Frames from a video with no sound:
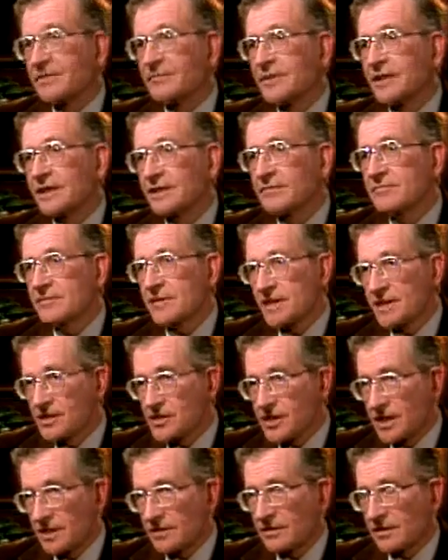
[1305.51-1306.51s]
But in
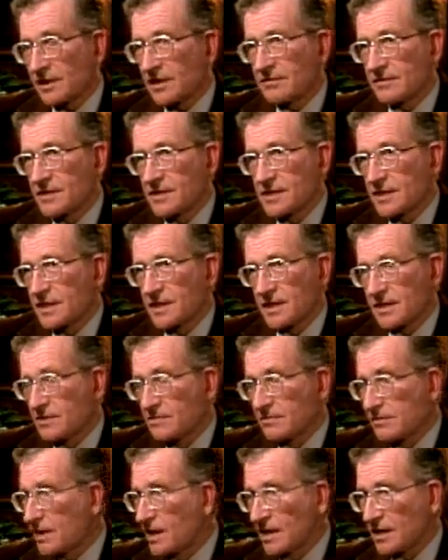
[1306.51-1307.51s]
general, I would say I do
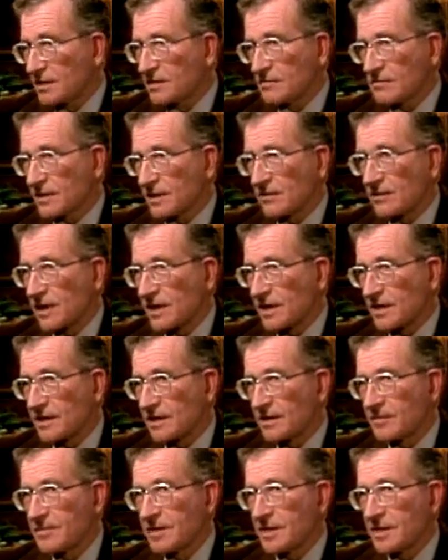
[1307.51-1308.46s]
not regret it. I mean,